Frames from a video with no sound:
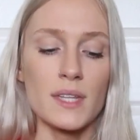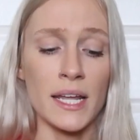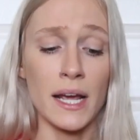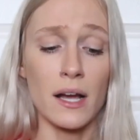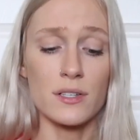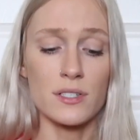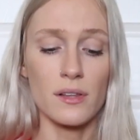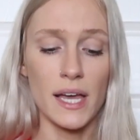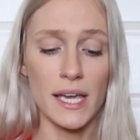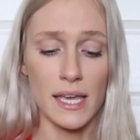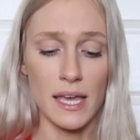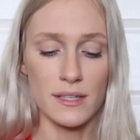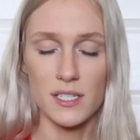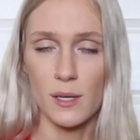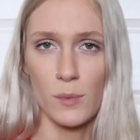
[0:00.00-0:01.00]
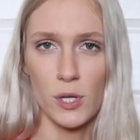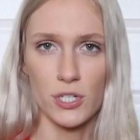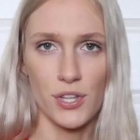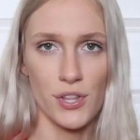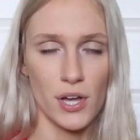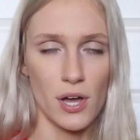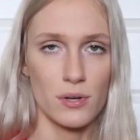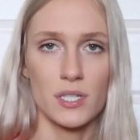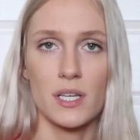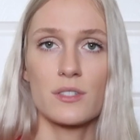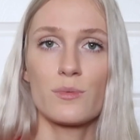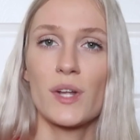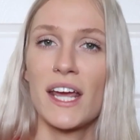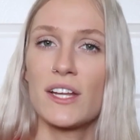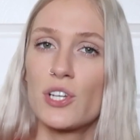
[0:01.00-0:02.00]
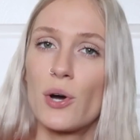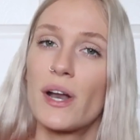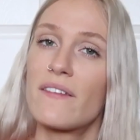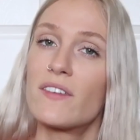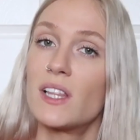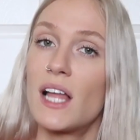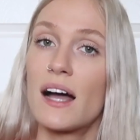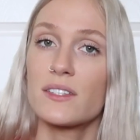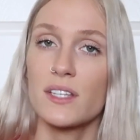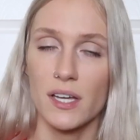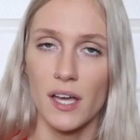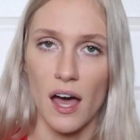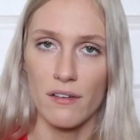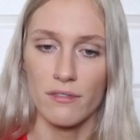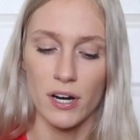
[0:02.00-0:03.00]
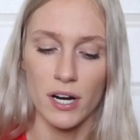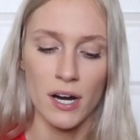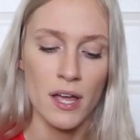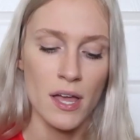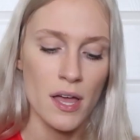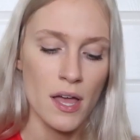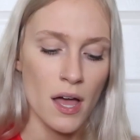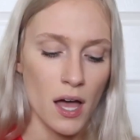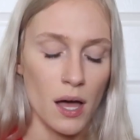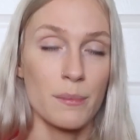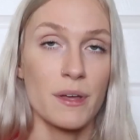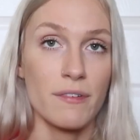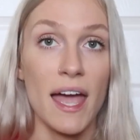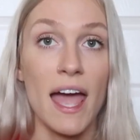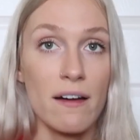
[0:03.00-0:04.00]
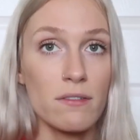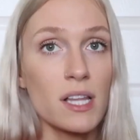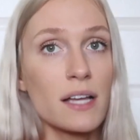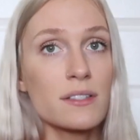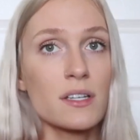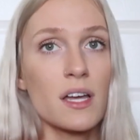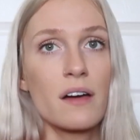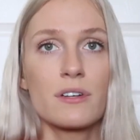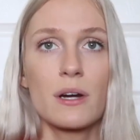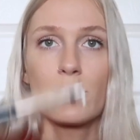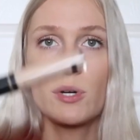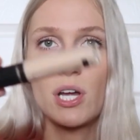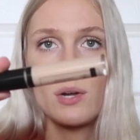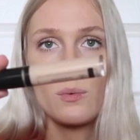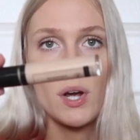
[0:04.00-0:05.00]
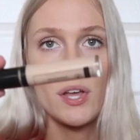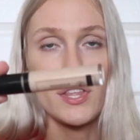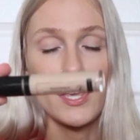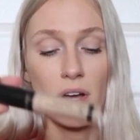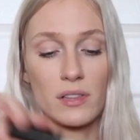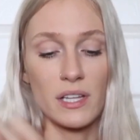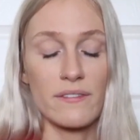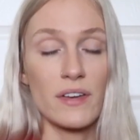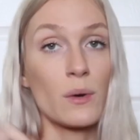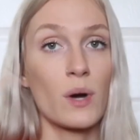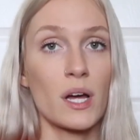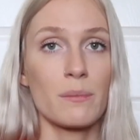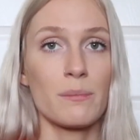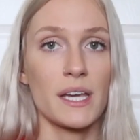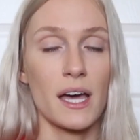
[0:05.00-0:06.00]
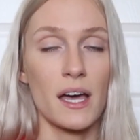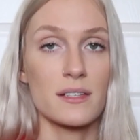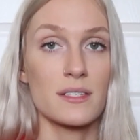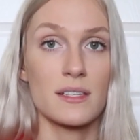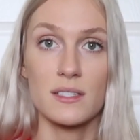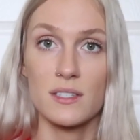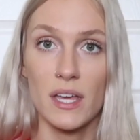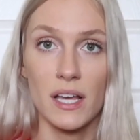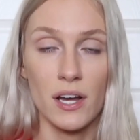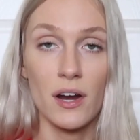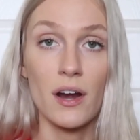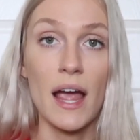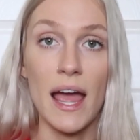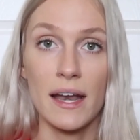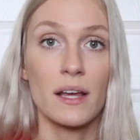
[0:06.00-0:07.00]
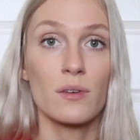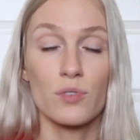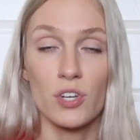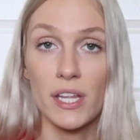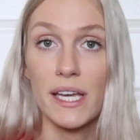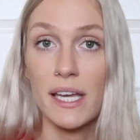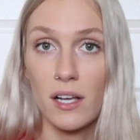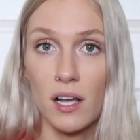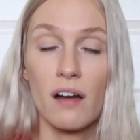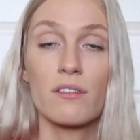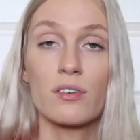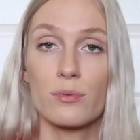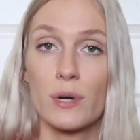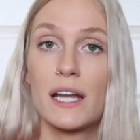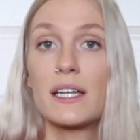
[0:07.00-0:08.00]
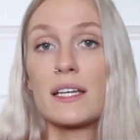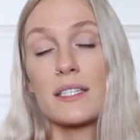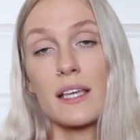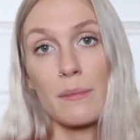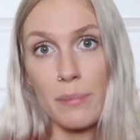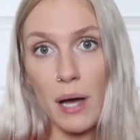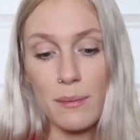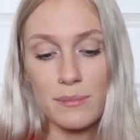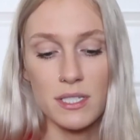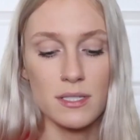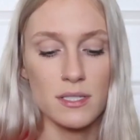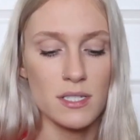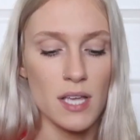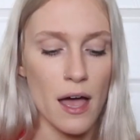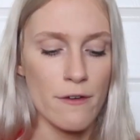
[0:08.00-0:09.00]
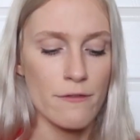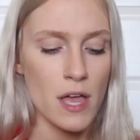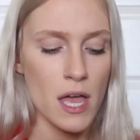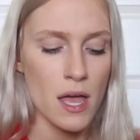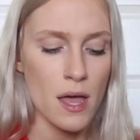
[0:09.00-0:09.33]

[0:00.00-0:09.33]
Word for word: And I also like it similar to the Kosas when I don't have a lot to cover. Um, if I have a lot to cover, I'm going to wear the Young Living one because it's thicker and it really can cover redness and bumps and stuff.